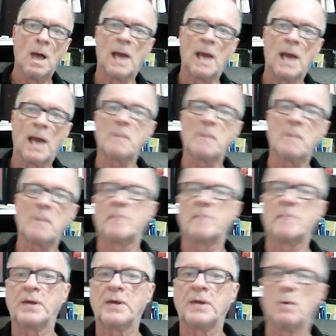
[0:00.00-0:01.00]
Hello
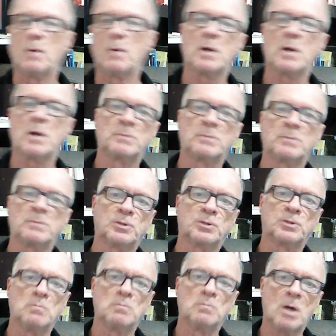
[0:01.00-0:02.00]
everybody, welcome to
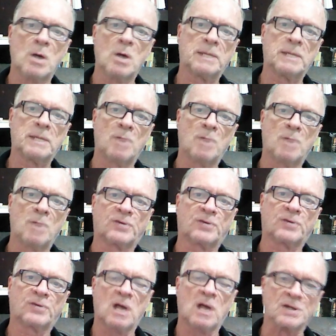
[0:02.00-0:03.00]
Market
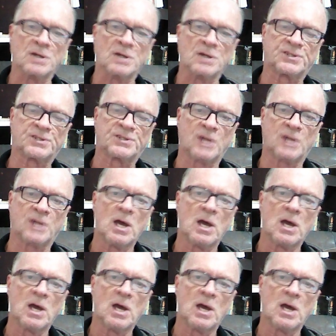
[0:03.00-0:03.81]
Masterclass,